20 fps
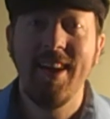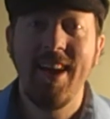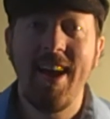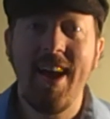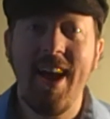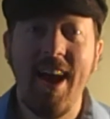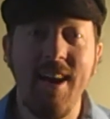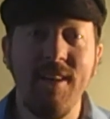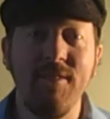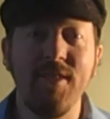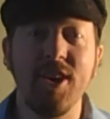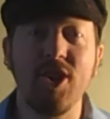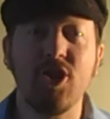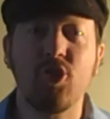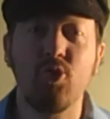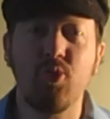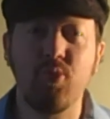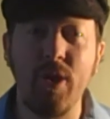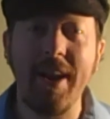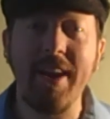Have a
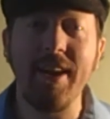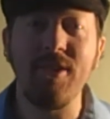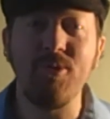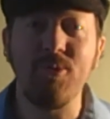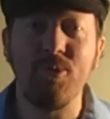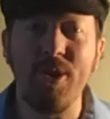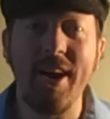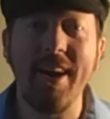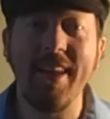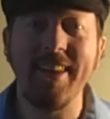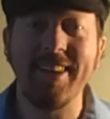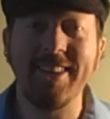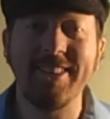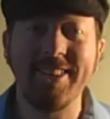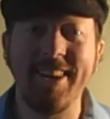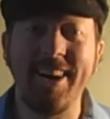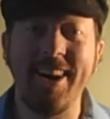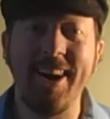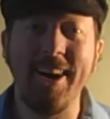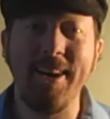great writing
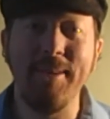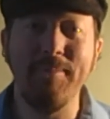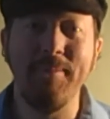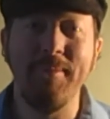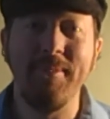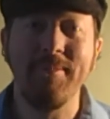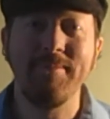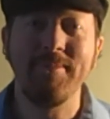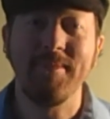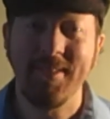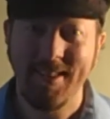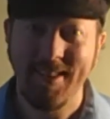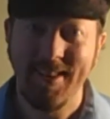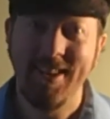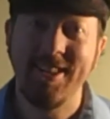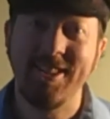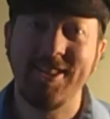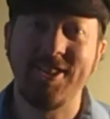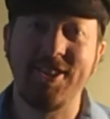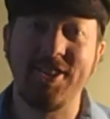time.
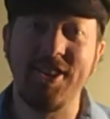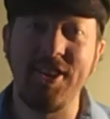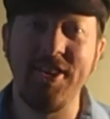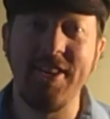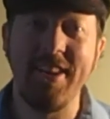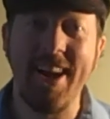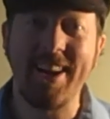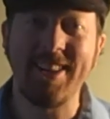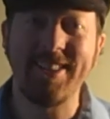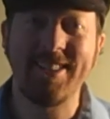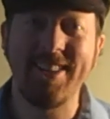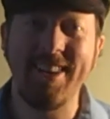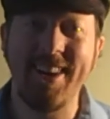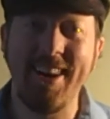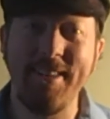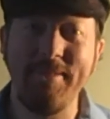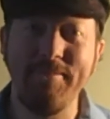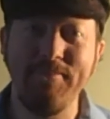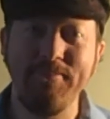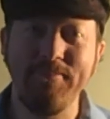See you next
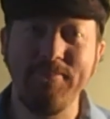time.